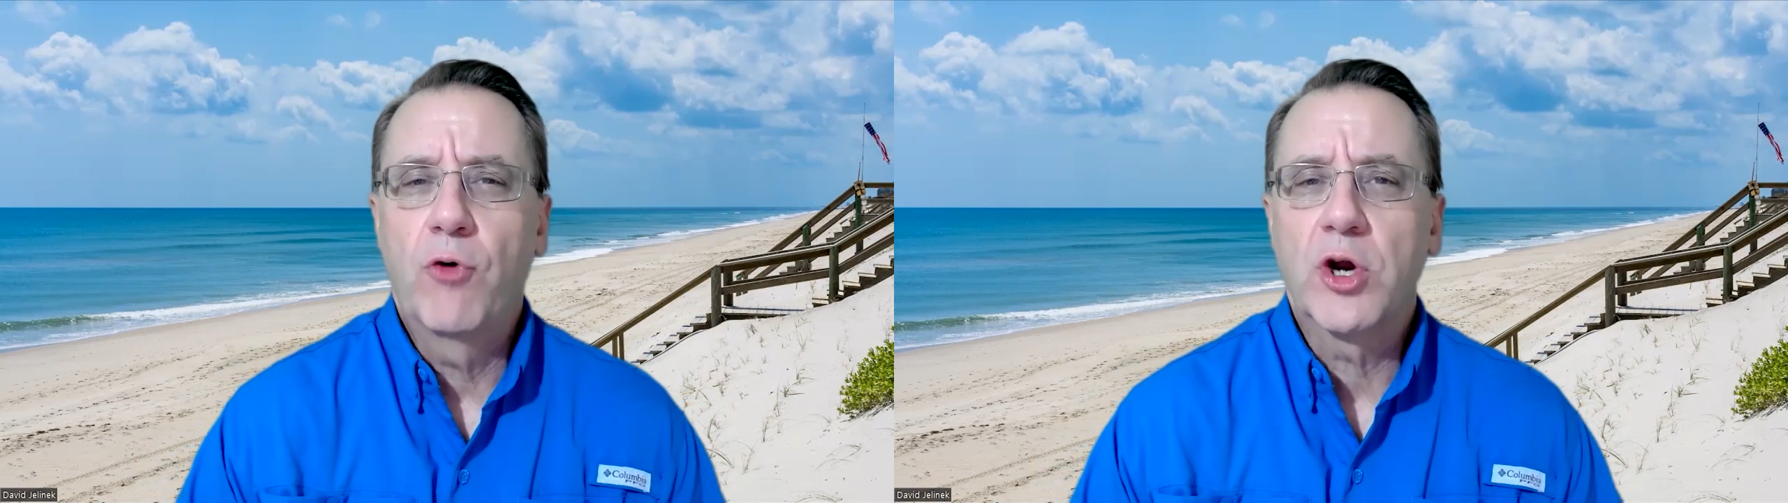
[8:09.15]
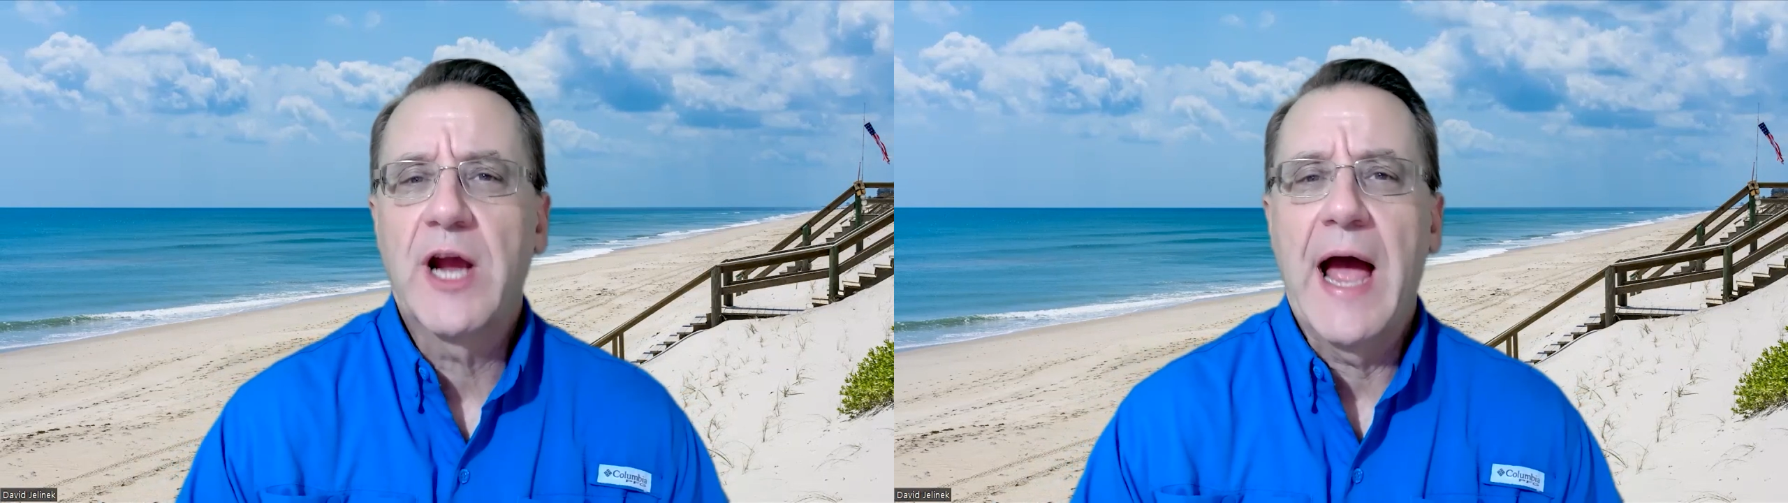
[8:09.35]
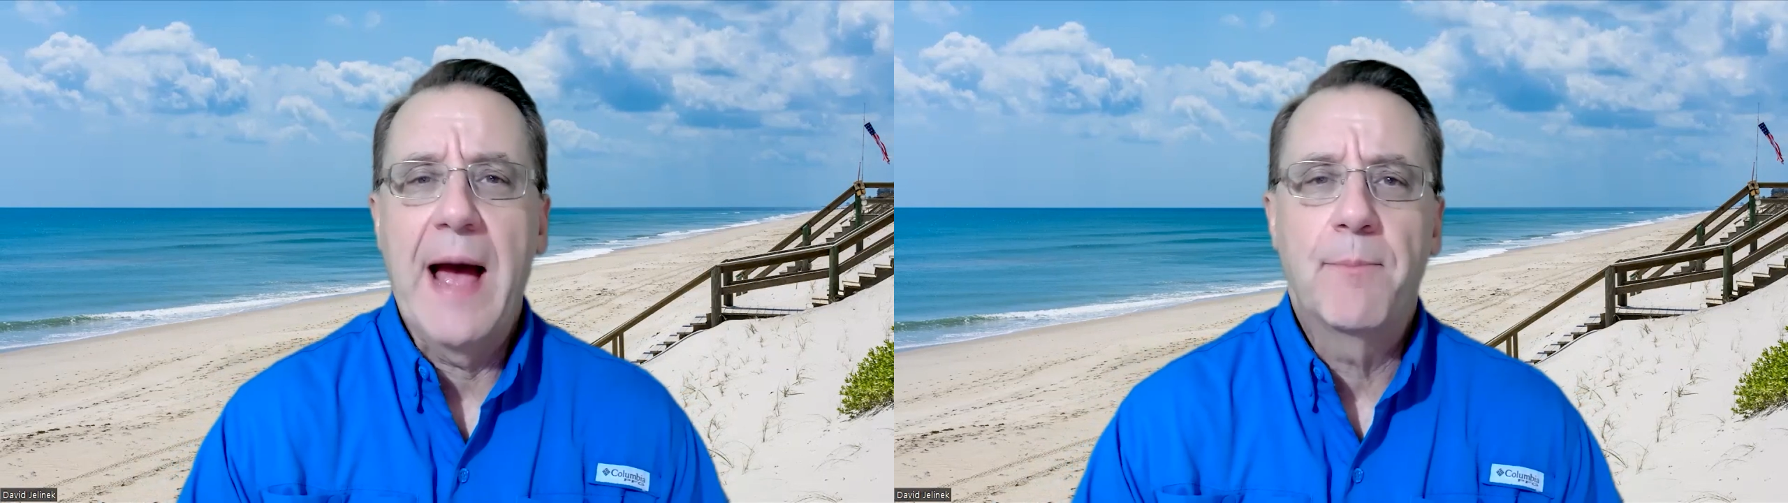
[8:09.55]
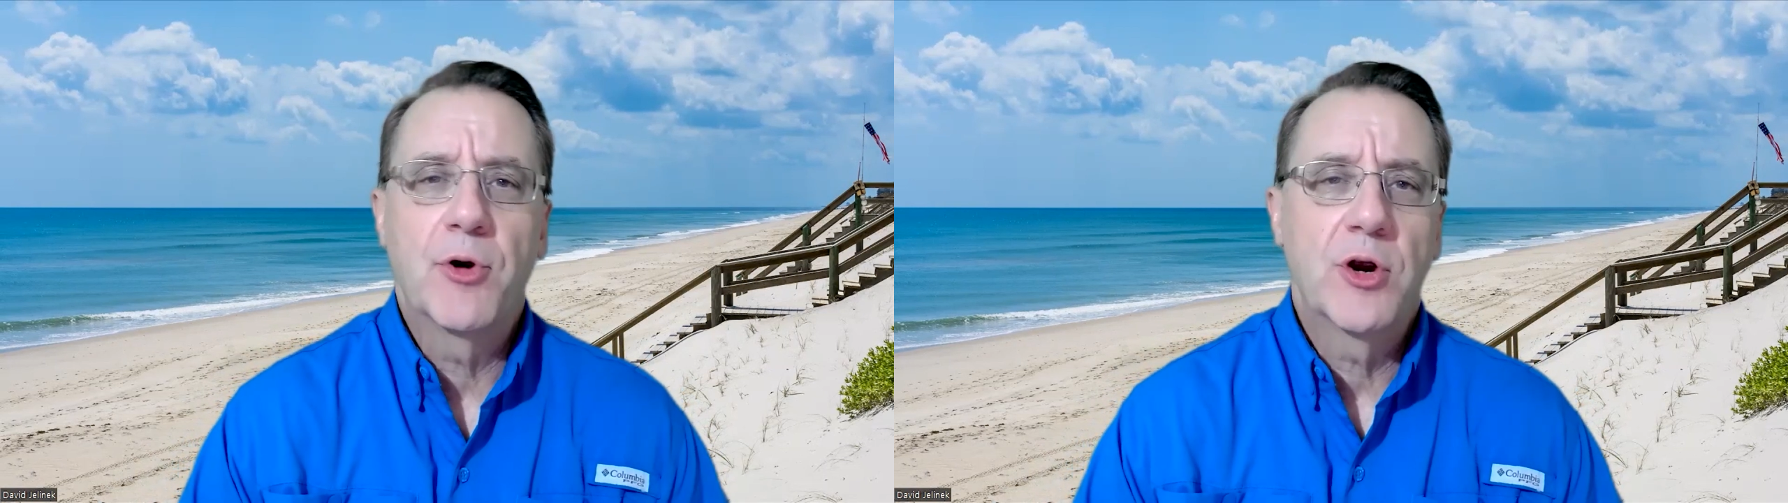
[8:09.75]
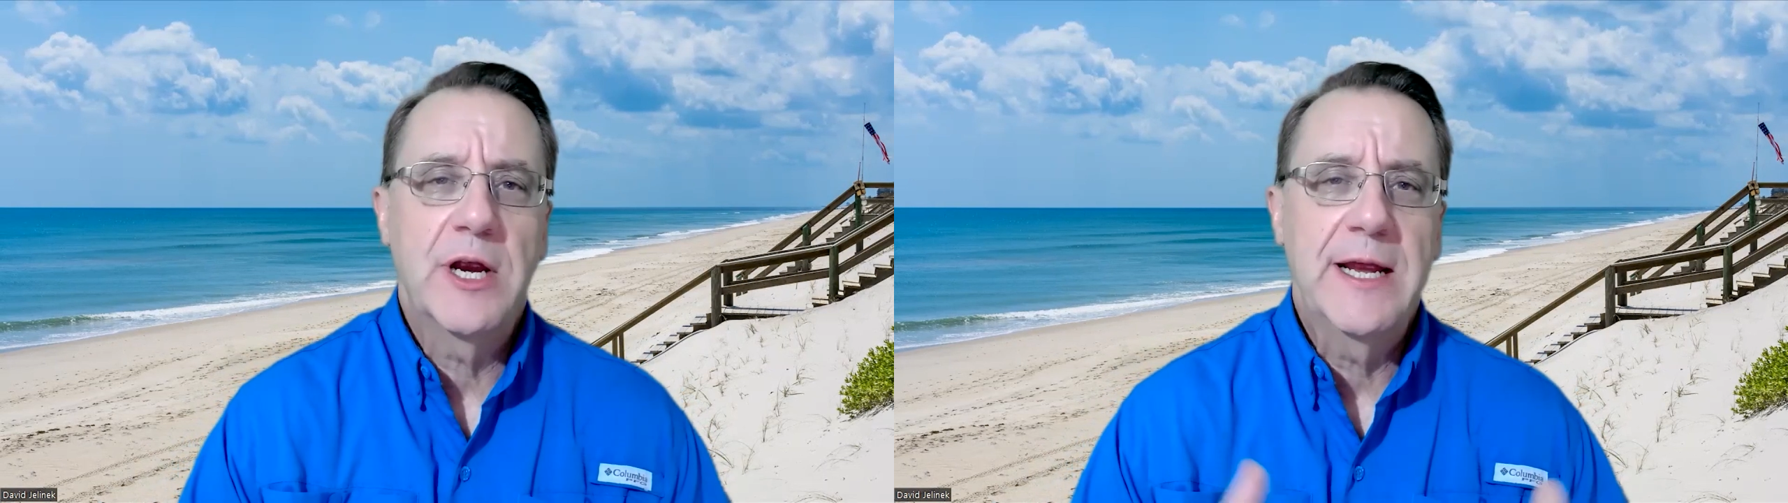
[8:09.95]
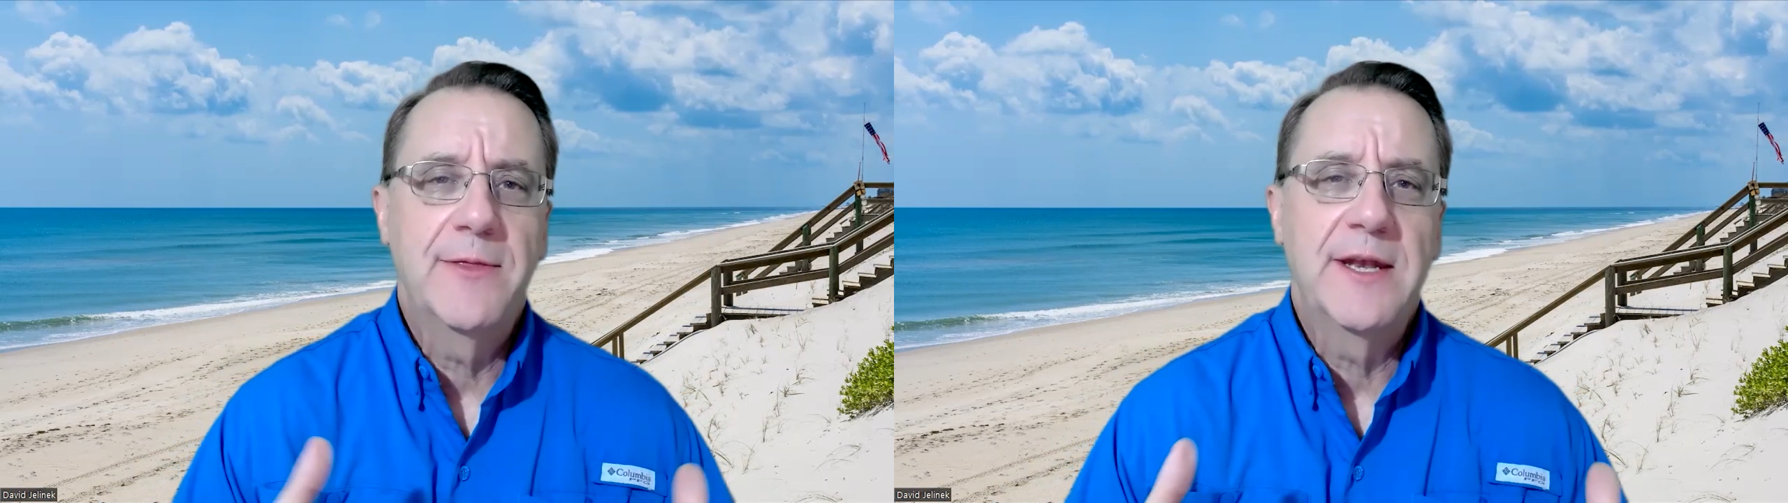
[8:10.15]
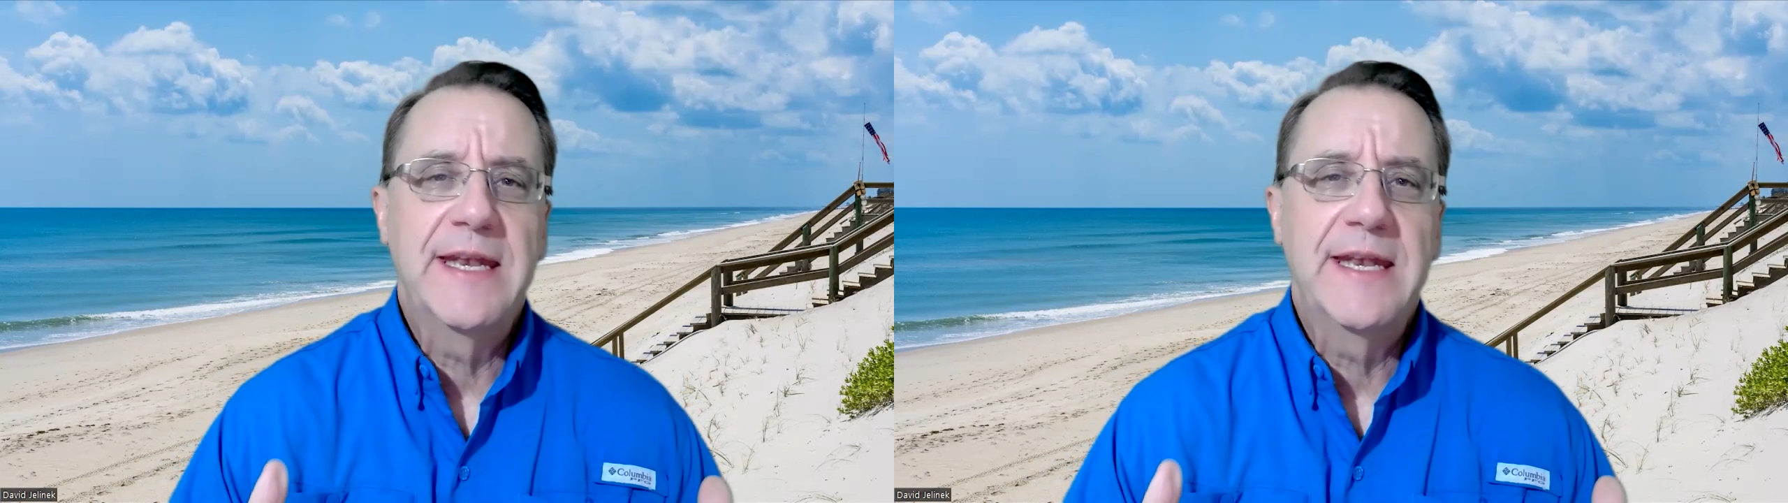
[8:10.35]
for copper in the